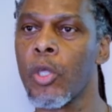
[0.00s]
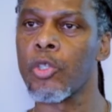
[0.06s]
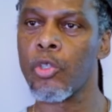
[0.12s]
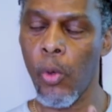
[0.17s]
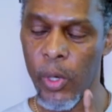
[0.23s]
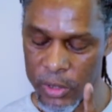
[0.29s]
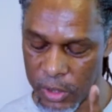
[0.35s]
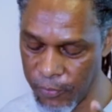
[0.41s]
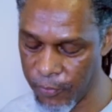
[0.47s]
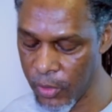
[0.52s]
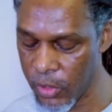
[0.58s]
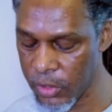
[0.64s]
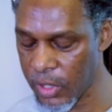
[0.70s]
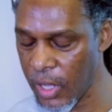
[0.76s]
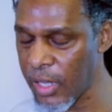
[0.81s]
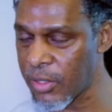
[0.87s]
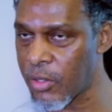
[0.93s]

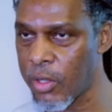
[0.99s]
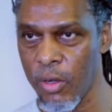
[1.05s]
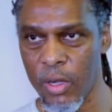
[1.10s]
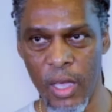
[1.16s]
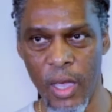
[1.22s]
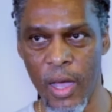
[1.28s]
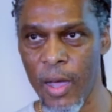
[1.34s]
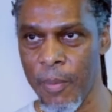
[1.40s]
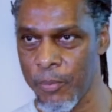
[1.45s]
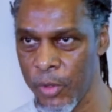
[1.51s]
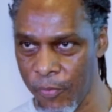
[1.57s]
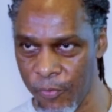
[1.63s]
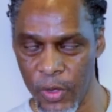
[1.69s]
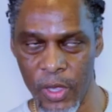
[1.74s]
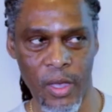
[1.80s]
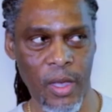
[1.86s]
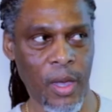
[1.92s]
24 days. Look it up. You
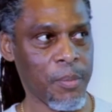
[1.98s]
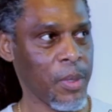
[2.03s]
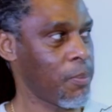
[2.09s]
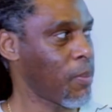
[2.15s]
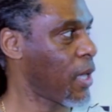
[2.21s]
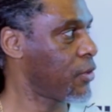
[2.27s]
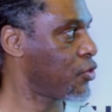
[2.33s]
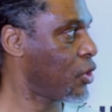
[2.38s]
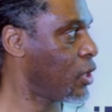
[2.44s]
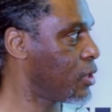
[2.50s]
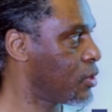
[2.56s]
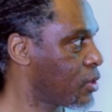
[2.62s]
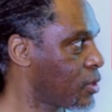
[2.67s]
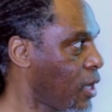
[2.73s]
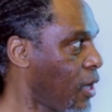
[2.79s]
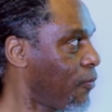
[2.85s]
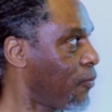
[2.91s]
think I'm imagining
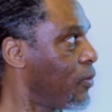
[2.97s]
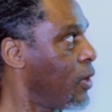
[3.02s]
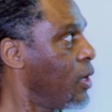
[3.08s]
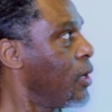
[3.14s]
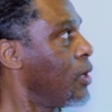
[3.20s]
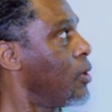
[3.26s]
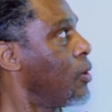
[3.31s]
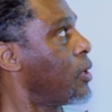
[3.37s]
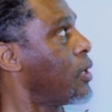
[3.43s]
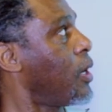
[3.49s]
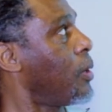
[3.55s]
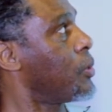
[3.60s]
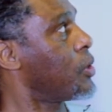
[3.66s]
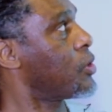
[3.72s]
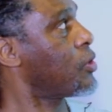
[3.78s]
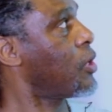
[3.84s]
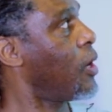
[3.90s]
stuff? Look it
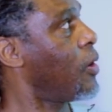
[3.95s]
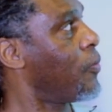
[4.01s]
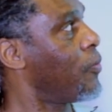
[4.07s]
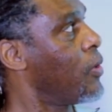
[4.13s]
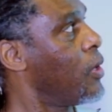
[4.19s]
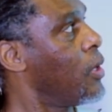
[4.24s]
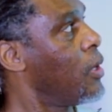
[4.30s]
up yourself.